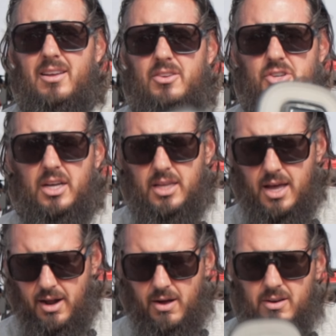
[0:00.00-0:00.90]
Check
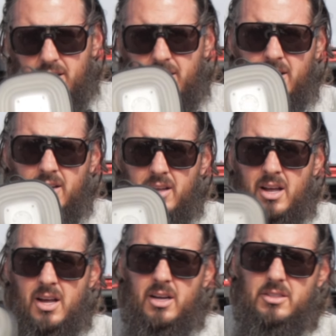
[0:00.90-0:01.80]
that out.
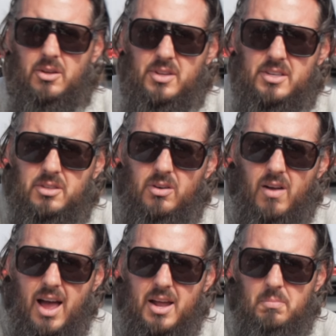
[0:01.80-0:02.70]
So this little
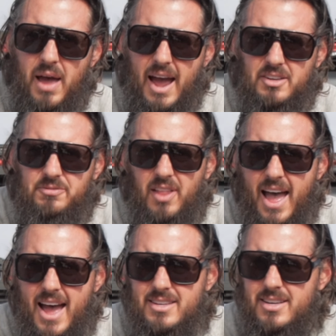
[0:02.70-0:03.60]
item packs
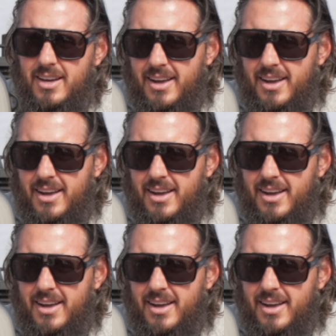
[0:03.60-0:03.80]
flat.